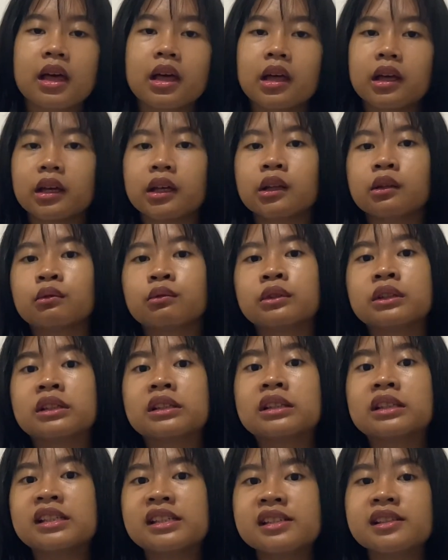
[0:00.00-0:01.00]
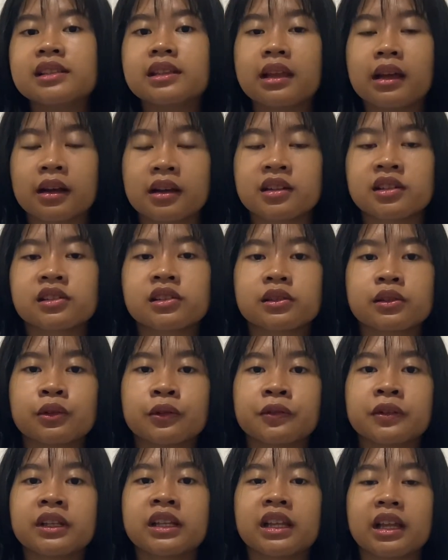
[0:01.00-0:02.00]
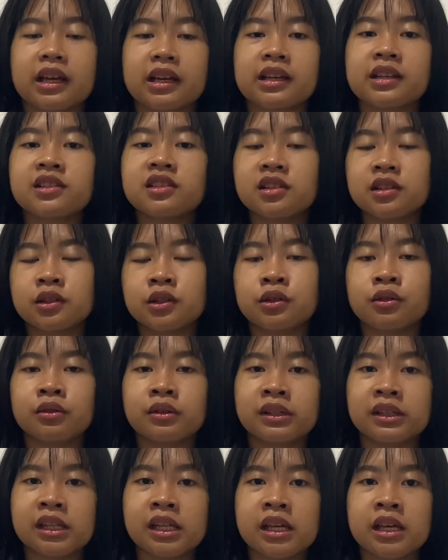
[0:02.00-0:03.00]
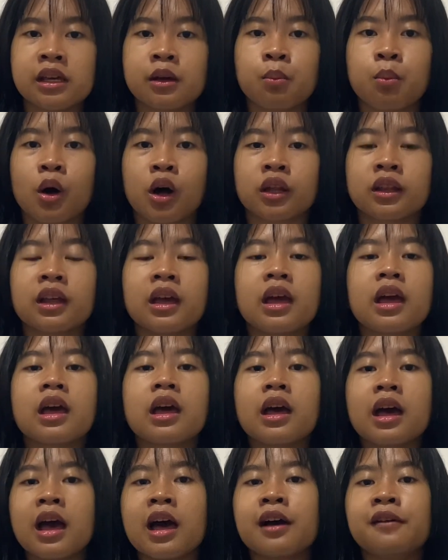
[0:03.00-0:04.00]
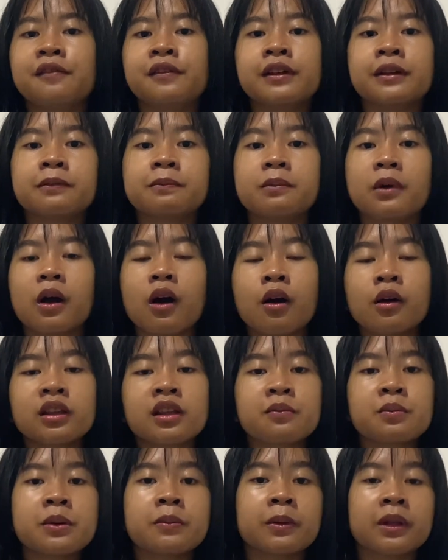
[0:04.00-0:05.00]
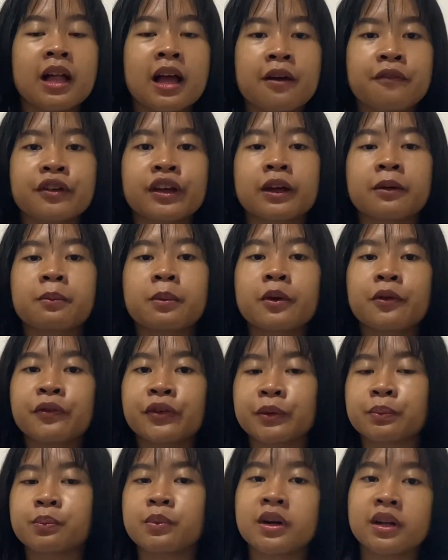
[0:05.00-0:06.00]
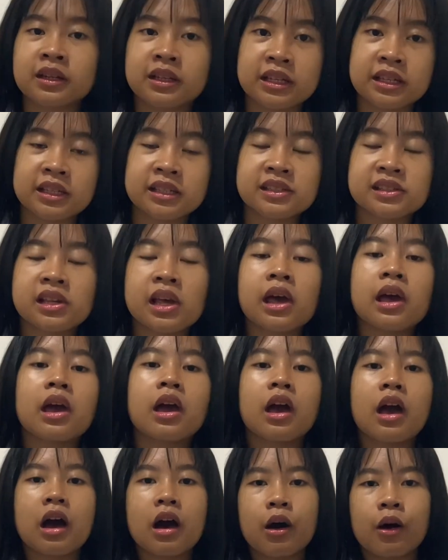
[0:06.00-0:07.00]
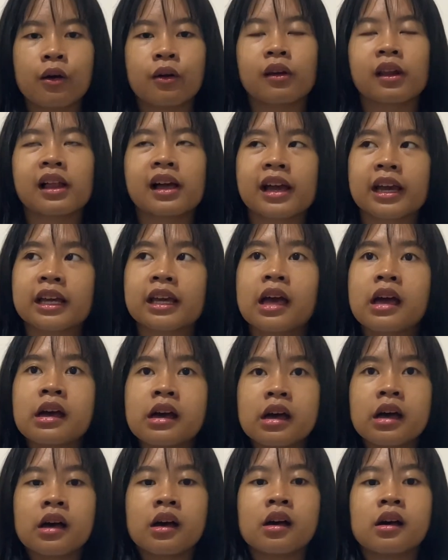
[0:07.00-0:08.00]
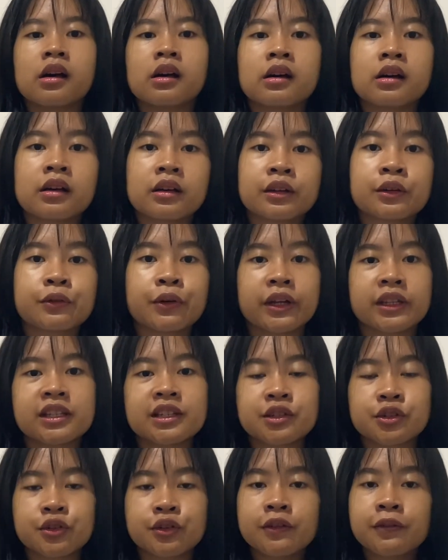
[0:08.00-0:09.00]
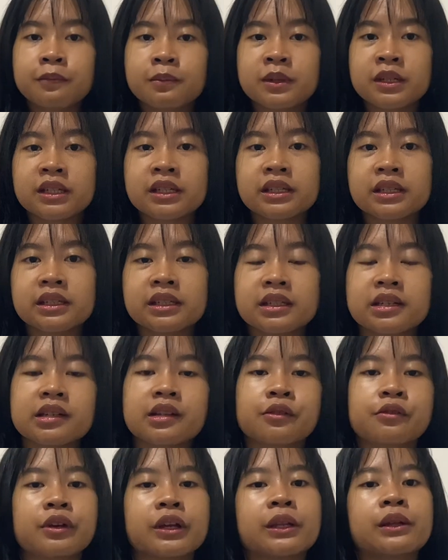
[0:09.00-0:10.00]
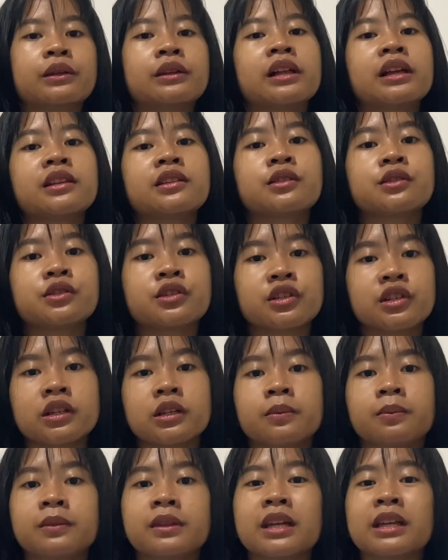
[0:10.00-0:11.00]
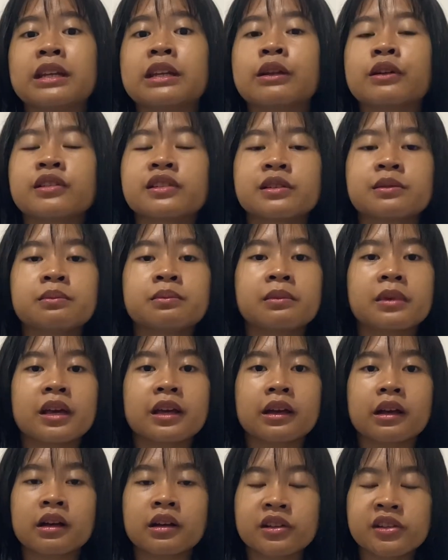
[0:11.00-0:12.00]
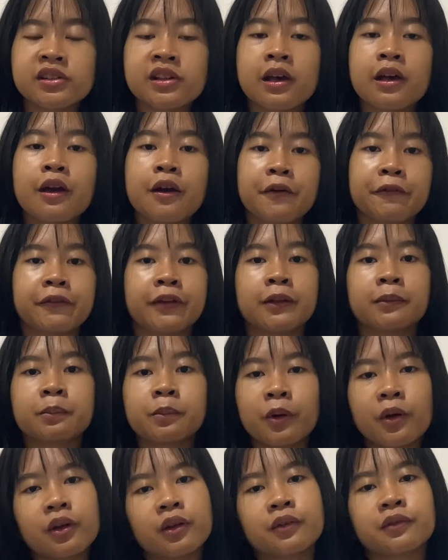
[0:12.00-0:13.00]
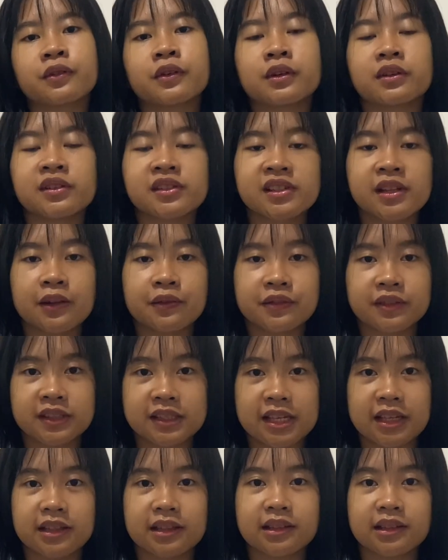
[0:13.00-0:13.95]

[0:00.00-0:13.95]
It will lead us to feel insecurity about having other people having a perfect bodies or a great achievement, great relationship that doesn't make us feel proud of ourselves again.